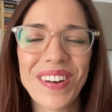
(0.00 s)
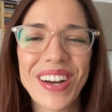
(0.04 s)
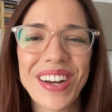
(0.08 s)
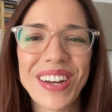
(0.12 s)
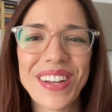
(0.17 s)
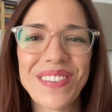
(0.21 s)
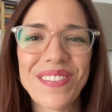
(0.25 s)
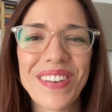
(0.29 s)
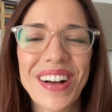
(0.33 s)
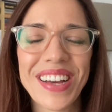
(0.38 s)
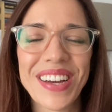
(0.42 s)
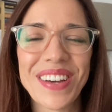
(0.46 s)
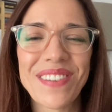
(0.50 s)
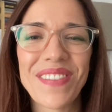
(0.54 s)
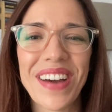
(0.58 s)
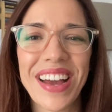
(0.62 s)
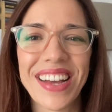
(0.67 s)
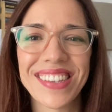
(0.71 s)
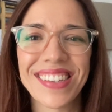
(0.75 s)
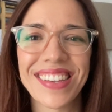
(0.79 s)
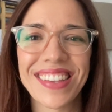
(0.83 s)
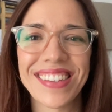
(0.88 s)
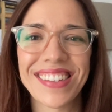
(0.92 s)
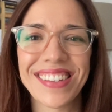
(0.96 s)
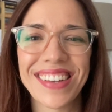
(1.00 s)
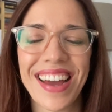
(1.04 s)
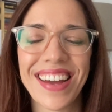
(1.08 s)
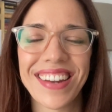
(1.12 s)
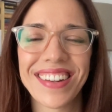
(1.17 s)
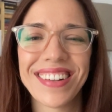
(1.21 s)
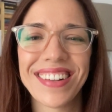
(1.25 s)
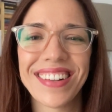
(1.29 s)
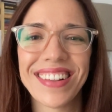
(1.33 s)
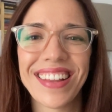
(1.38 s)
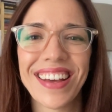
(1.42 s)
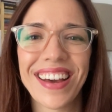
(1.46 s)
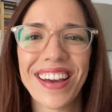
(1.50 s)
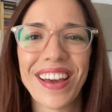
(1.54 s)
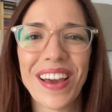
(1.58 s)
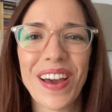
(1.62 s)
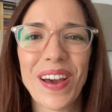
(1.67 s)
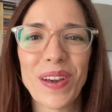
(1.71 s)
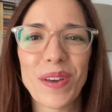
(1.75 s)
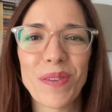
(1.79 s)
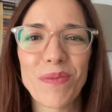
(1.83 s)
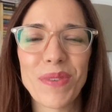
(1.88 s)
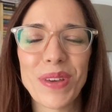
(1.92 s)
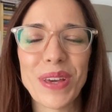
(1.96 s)
and welcome back to the channel. I
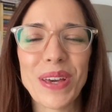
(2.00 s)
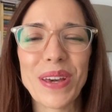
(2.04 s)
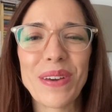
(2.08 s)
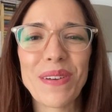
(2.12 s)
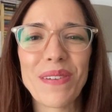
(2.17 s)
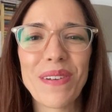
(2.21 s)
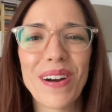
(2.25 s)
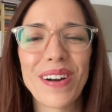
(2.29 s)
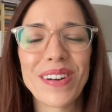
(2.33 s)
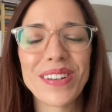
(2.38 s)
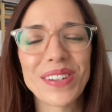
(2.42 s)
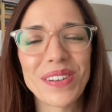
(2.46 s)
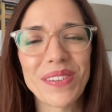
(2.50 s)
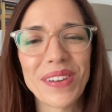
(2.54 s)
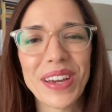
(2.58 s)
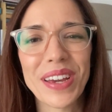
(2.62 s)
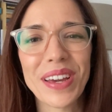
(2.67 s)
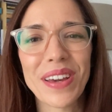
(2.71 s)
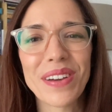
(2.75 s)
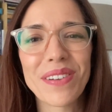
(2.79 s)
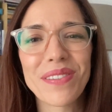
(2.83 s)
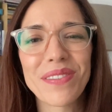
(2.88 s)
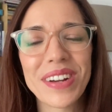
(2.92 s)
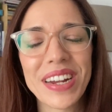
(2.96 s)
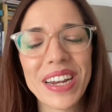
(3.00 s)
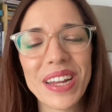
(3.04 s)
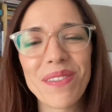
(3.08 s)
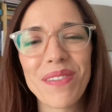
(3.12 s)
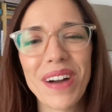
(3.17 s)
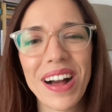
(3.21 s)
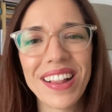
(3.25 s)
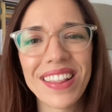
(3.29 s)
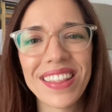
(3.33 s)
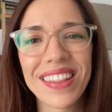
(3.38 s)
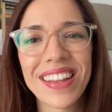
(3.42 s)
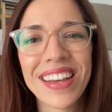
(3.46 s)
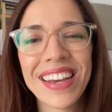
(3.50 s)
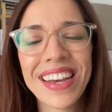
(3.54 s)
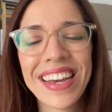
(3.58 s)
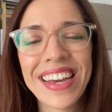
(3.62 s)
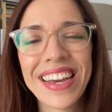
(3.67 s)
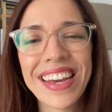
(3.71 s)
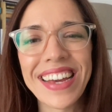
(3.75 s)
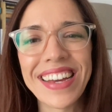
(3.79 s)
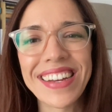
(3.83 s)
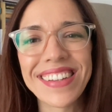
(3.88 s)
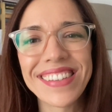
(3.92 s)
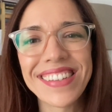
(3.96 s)
hope you are doing really well.
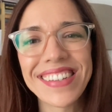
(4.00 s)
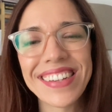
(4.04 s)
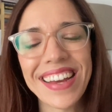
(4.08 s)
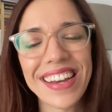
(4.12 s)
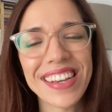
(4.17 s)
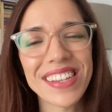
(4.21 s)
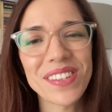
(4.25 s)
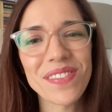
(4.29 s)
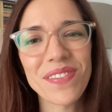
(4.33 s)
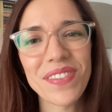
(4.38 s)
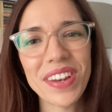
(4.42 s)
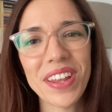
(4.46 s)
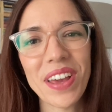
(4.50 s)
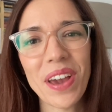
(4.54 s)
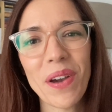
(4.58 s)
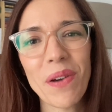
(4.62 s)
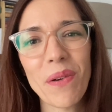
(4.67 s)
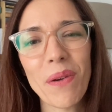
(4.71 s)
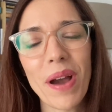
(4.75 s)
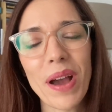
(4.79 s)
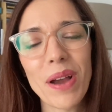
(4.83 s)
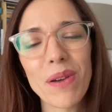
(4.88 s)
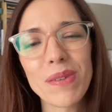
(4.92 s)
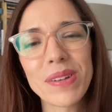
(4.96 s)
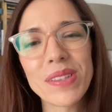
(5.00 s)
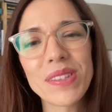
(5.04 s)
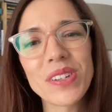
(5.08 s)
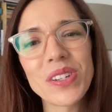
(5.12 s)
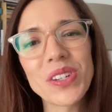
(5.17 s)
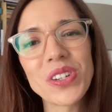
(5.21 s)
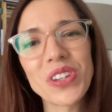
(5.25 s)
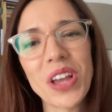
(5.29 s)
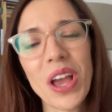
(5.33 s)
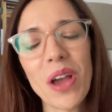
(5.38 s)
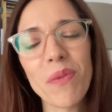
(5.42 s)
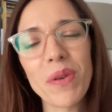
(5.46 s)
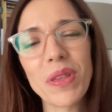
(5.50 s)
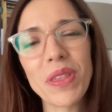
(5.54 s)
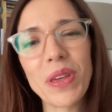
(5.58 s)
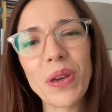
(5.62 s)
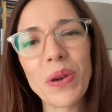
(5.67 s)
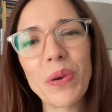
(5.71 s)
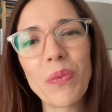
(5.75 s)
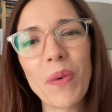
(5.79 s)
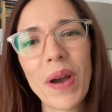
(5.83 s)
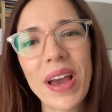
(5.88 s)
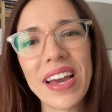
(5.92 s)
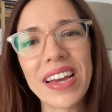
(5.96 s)
In today's video, I want to share with
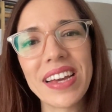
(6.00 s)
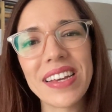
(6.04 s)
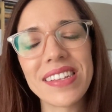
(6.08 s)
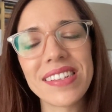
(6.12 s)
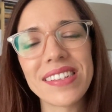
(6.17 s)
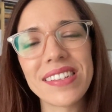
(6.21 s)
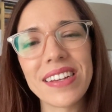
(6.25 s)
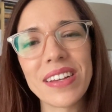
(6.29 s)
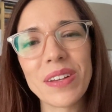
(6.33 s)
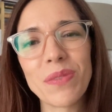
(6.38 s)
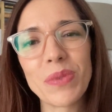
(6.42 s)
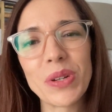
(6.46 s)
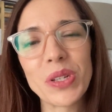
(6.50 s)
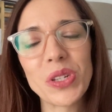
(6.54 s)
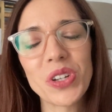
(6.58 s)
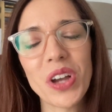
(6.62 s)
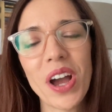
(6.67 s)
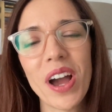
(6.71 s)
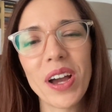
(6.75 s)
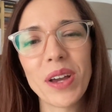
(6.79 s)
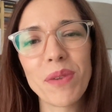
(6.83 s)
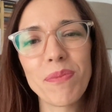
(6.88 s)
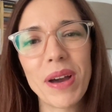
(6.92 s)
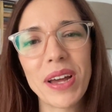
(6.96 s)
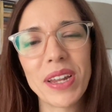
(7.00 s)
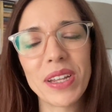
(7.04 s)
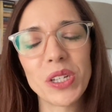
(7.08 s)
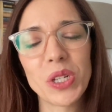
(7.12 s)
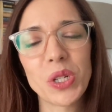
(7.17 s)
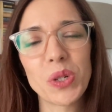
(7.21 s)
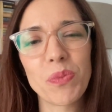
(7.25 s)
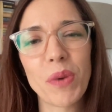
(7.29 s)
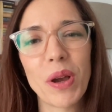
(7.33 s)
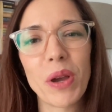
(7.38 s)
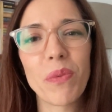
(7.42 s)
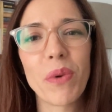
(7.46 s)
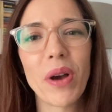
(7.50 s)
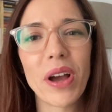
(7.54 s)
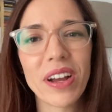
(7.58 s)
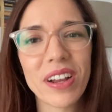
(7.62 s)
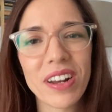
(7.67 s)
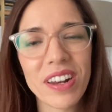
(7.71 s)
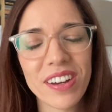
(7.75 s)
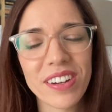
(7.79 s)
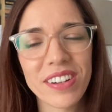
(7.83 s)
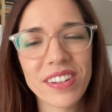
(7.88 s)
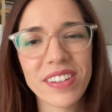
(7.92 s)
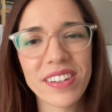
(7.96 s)
you ways in which I manage my
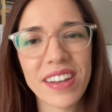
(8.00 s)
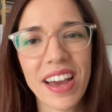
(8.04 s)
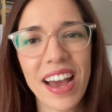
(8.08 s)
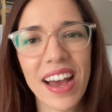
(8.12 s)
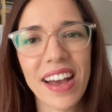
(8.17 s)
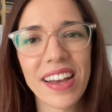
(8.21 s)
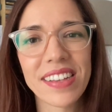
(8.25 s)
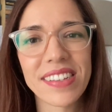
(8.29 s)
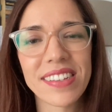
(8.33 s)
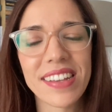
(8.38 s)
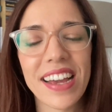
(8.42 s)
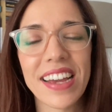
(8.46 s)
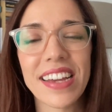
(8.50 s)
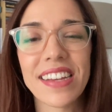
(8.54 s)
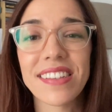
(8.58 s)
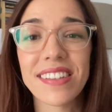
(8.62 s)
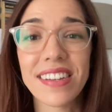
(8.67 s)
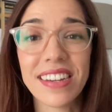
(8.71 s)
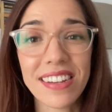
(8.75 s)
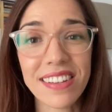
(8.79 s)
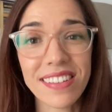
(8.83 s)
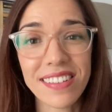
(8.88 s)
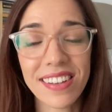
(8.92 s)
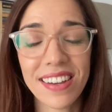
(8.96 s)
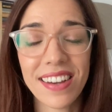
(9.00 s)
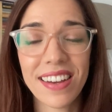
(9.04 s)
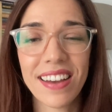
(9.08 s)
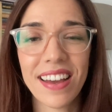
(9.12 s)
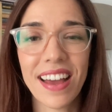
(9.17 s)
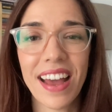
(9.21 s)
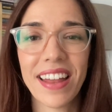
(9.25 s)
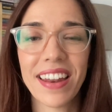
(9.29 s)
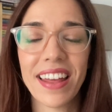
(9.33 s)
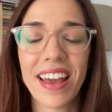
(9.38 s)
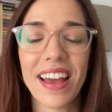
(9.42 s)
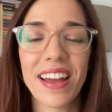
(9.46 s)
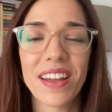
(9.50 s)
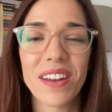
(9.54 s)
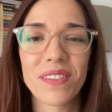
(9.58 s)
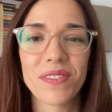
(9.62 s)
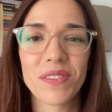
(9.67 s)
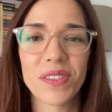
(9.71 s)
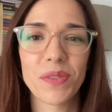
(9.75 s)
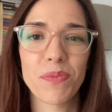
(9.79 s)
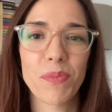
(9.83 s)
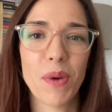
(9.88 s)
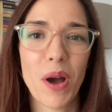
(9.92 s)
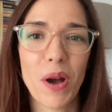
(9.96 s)
workload as a teacher and a head of
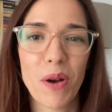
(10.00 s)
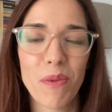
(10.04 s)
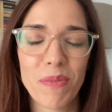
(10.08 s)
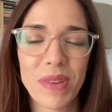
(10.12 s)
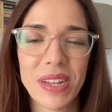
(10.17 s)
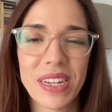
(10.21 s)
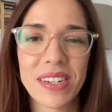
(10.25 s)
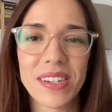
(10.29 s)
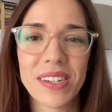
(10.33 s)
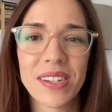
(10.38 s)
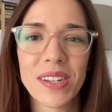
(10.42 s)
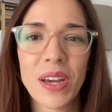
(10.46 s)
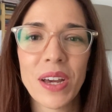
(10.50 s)
department,